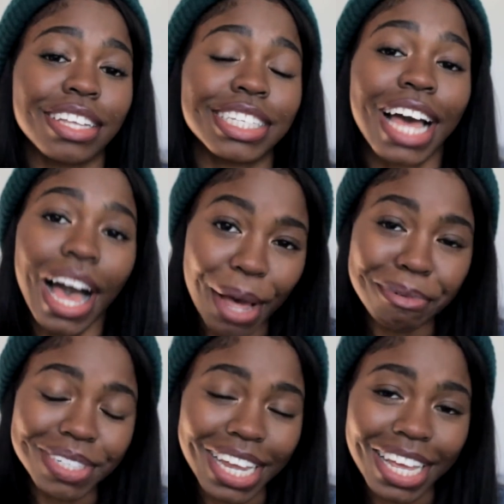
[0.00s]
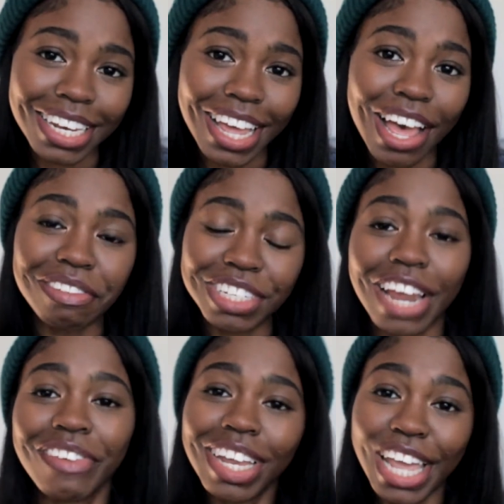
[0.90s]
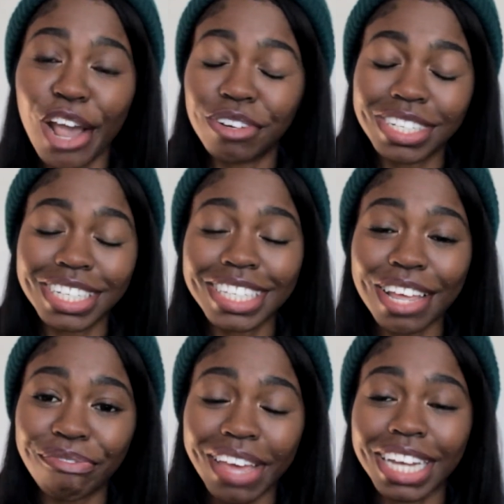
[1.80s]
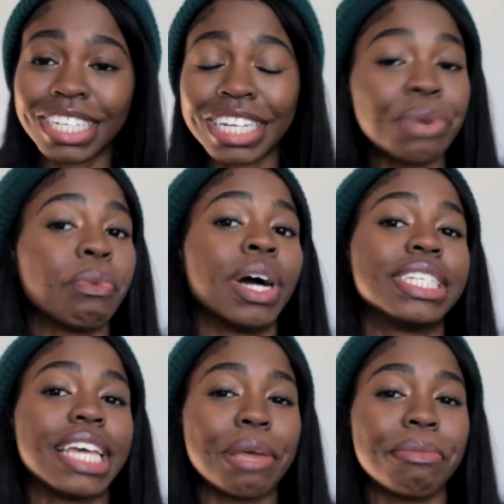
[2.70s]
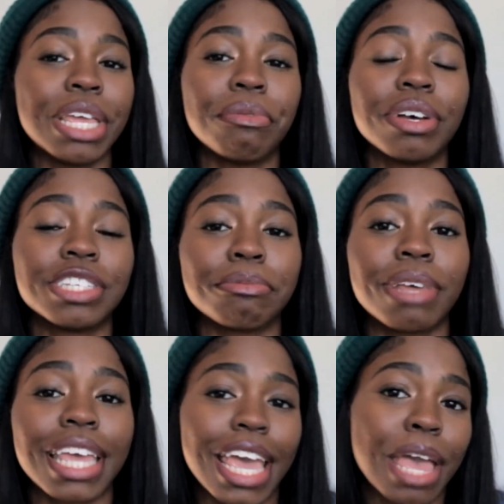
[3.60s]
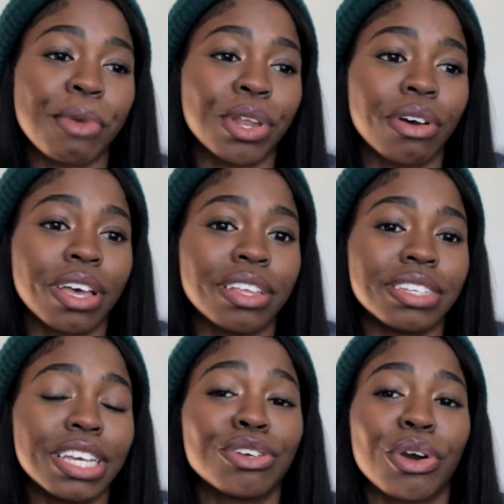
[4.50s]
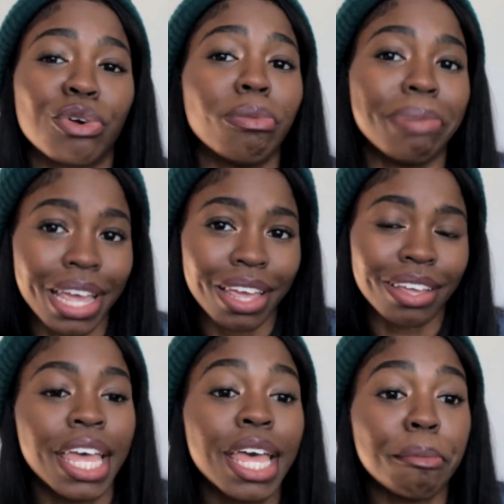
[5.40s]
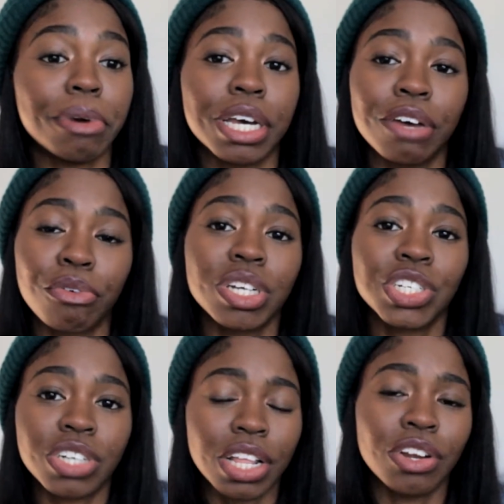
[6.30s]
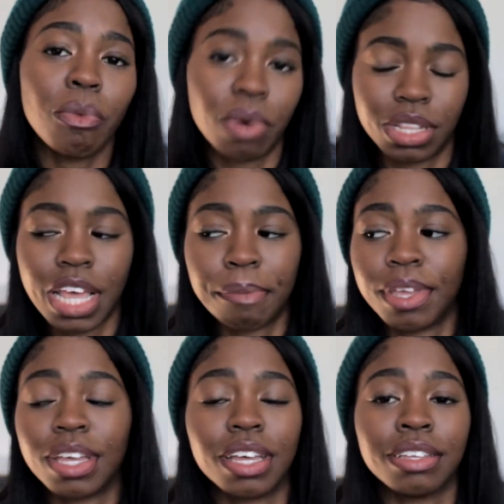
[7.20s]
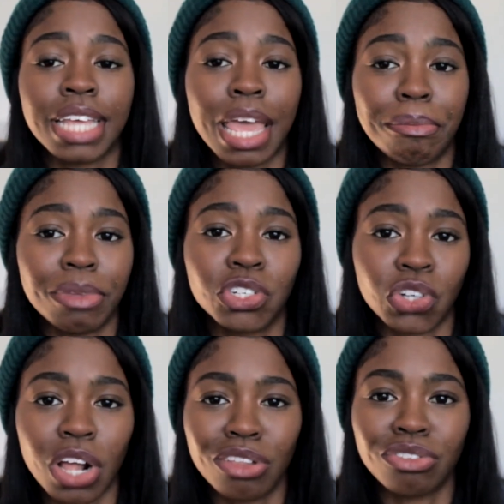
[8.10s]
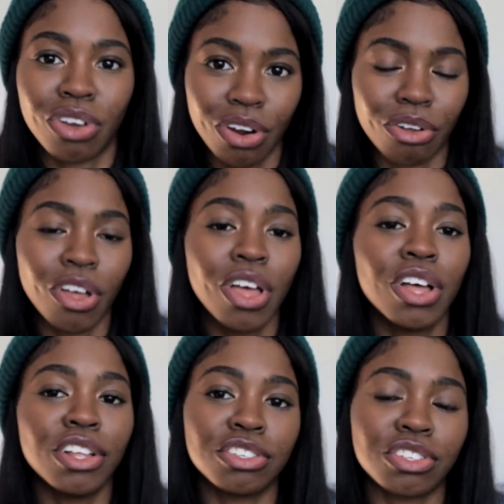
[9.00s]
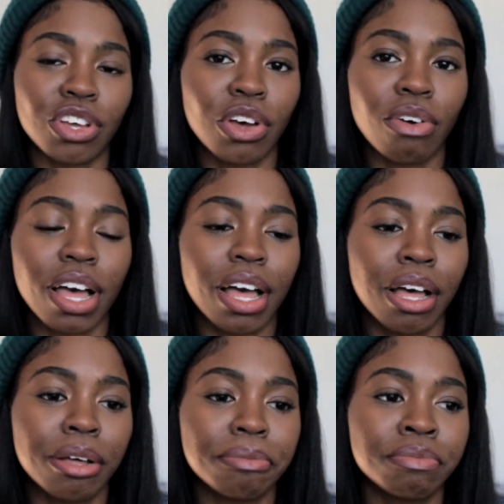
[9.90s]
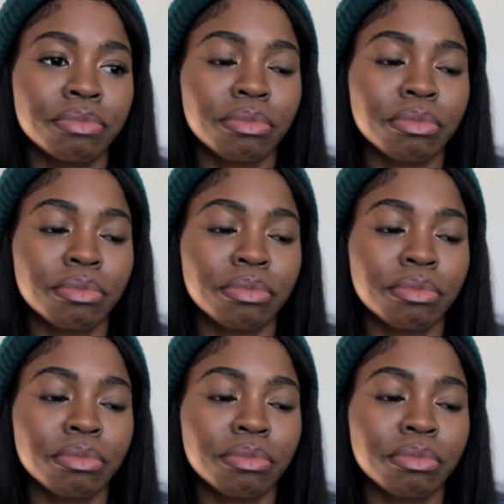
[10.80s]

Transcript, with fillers: is the object of Jerry Dandridge's affection. He wants Amy. He wants to make Amy know his eternal bae. But of course, Charlie don't want that because Amy is Charlie's girl. So, um,